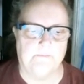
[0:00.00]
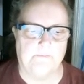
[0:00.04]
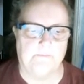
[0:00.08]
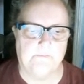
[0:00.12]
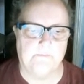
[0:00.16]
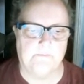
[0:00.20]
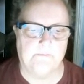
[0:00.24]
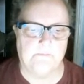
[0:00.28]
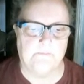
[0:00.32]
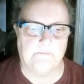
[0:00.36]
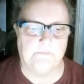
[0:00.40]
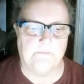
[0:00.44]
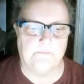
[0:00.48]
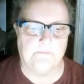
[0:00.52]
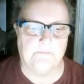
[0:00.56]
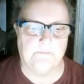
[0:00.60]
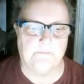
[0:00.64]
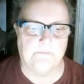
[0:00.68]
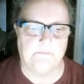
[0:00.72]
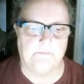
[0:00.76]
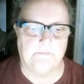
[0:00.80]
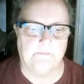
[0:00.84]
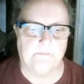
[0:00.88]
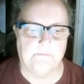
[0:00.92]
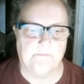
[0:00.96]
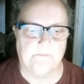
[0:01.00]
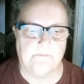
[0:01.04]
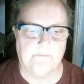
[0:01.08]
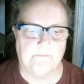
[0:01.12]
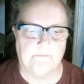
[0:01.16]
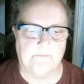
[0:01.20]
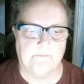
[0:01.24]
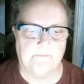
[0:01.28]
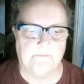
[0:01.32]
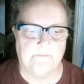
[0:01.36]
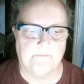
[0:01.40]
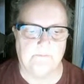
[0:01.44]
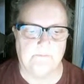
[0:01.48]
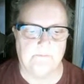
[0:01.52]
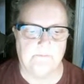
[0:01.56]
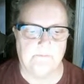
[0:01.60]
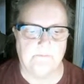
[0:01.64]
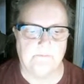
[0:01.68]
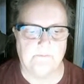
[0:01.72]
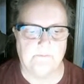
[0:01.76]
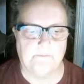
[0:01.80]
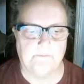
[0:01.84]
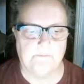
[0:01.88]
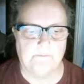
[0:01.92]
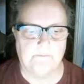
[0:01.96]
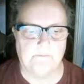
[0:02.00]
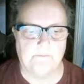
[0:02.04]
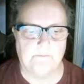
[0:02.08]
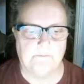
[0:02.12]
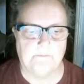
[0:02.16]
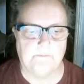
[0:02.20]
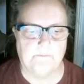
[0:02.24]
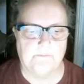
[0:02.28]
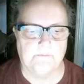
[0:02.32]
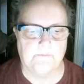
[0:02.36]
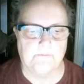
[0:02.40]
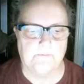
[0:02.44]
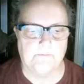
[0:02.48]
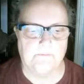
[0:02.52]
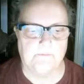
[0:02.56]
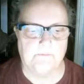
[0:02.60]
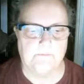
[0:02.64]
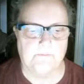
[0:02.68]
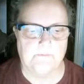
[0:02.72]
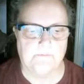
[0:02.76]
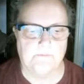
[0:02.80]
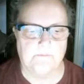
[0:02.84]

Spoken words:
Nobody speaks.